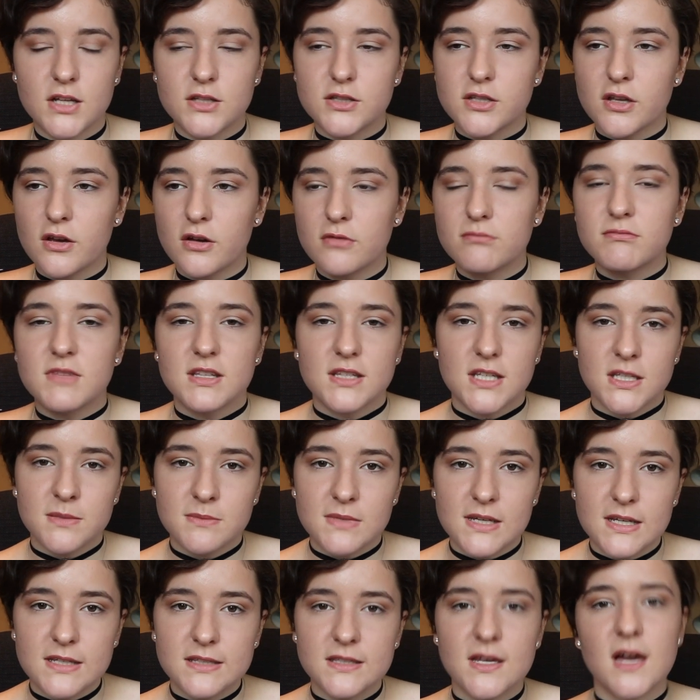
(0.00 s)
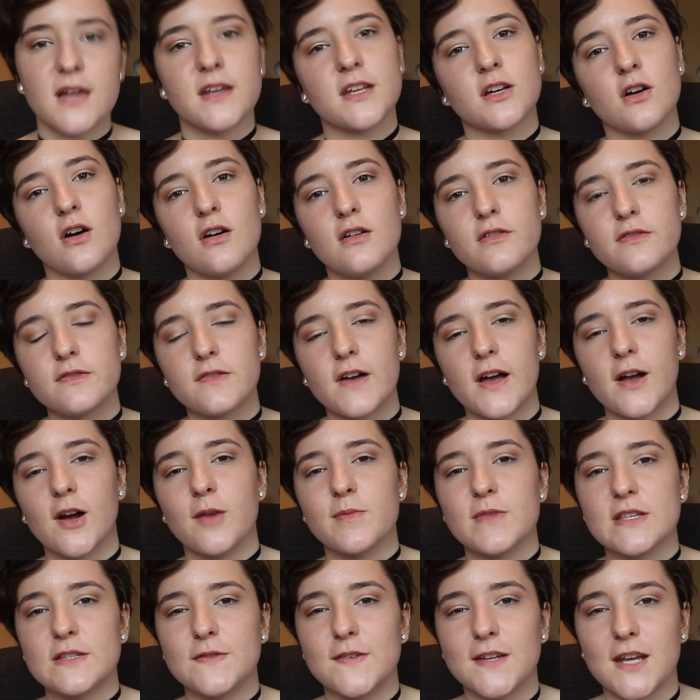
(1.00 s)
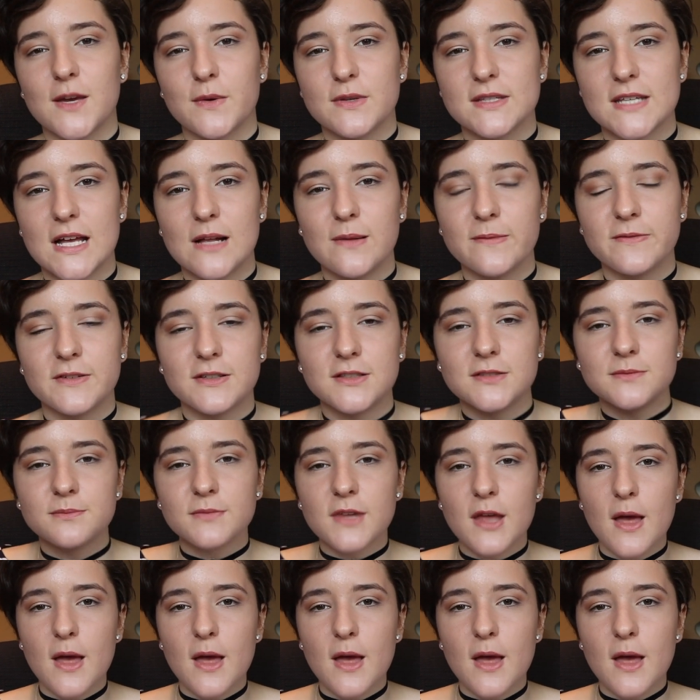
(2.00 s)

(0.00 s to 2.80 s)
So this is me signing off. I hope this video was helpful.